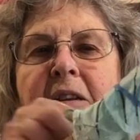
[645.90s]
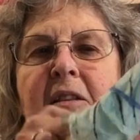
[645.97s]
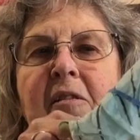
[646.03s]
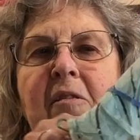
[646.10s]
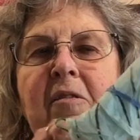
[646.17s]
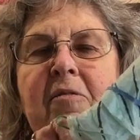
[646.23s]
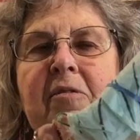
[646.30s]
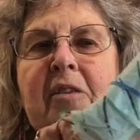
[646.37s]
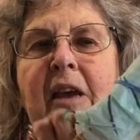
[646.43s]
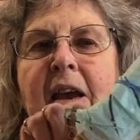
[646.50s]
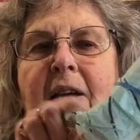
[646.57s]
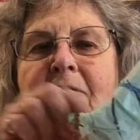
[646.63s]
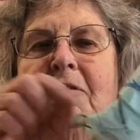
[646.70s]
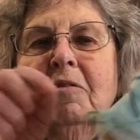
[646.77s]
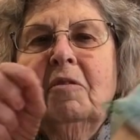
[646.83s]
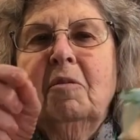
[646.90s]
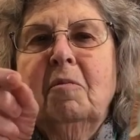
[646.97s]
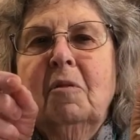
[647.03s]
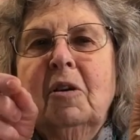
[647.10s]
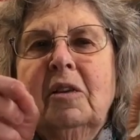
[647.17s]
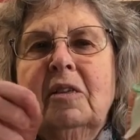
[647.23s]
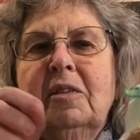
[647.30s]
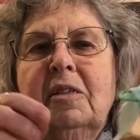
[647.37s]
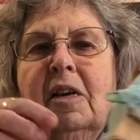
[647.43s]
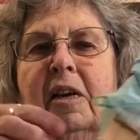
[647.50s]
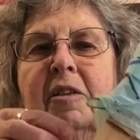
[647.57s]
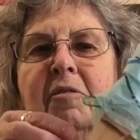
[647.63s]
those after your work is done.